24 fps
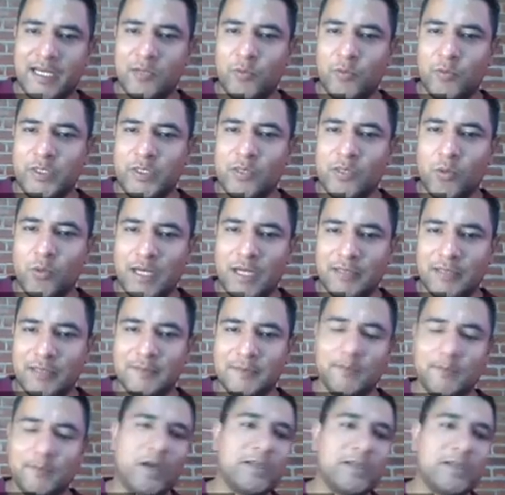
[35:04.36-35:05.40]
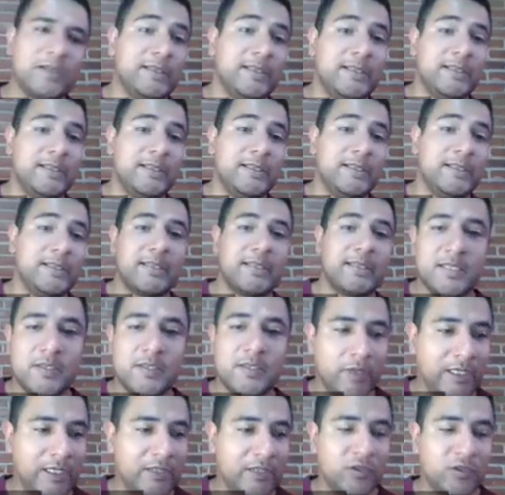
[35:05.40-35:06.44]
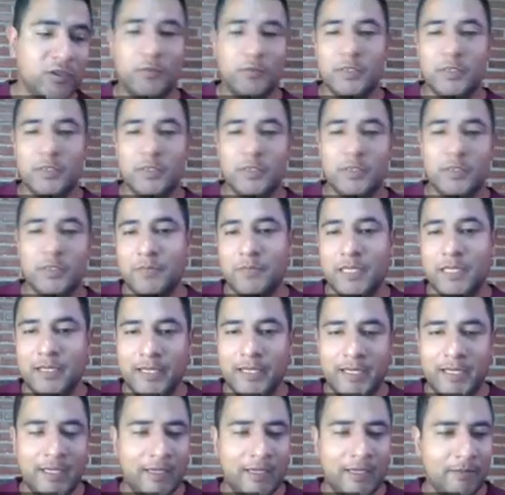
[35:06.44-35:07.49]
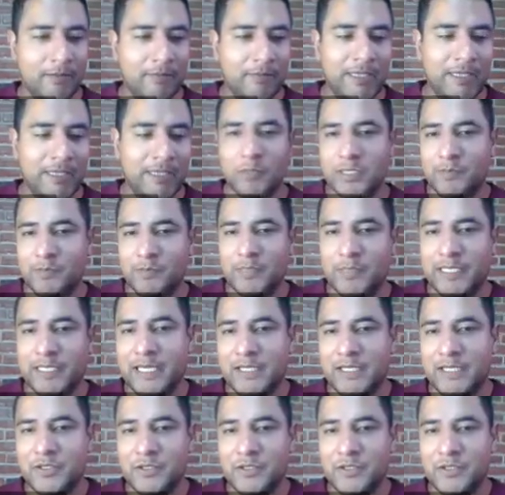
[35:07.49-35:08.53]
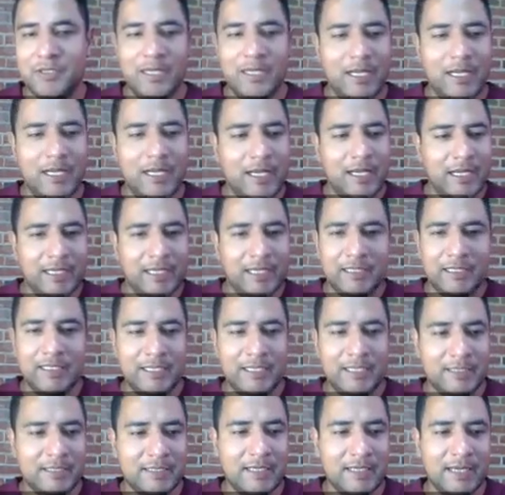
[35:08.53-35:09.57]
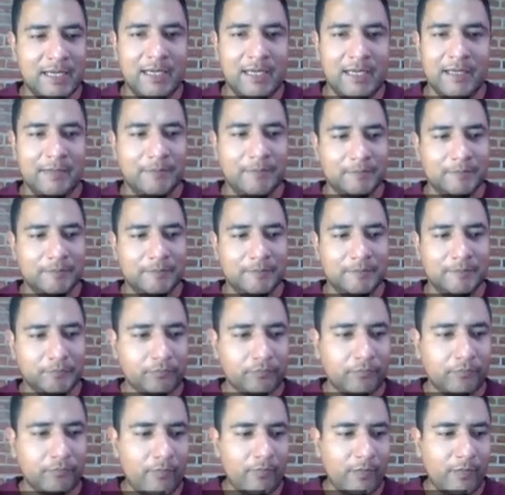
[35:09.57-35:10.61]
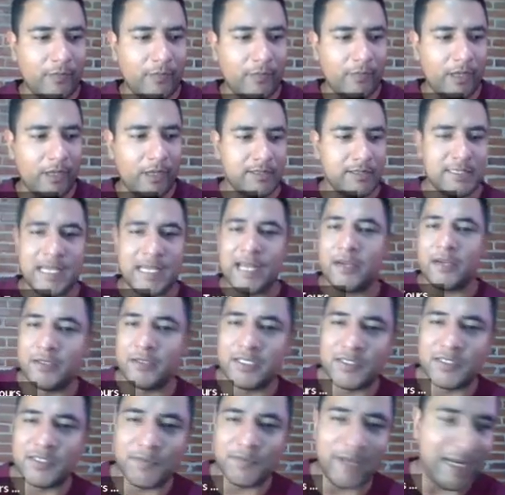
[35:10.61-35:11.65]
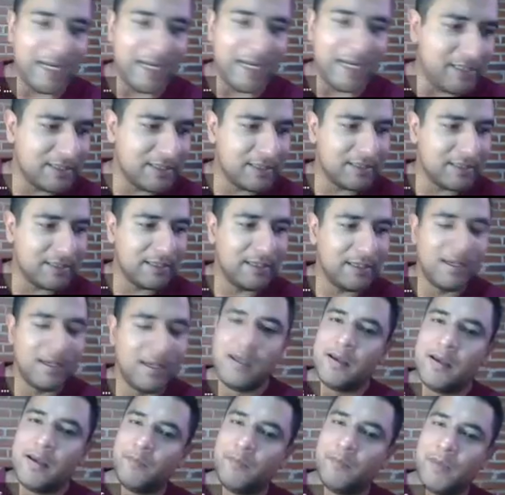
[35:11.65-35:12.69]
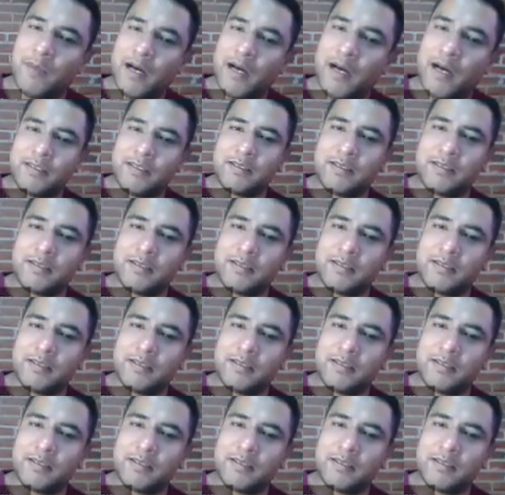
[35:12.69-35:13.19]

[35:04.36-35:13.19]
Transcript: with the 1, but in this case we need to multiply, make the multiplication in this second space, but